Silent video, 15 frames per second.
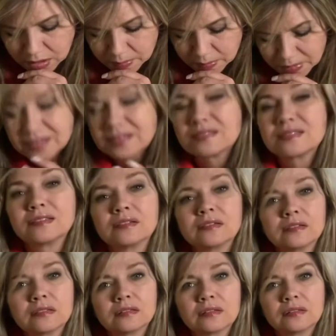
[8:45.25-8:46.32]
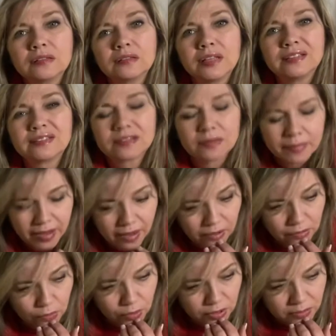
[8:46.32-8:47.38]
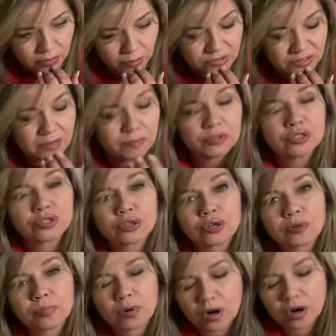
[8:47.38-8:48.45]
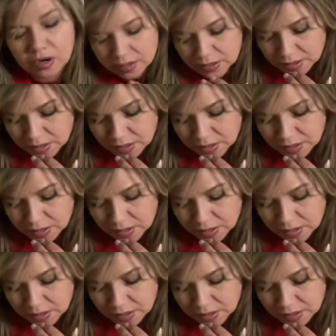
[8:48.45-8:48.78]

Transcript: It's the least amount or the most immature part.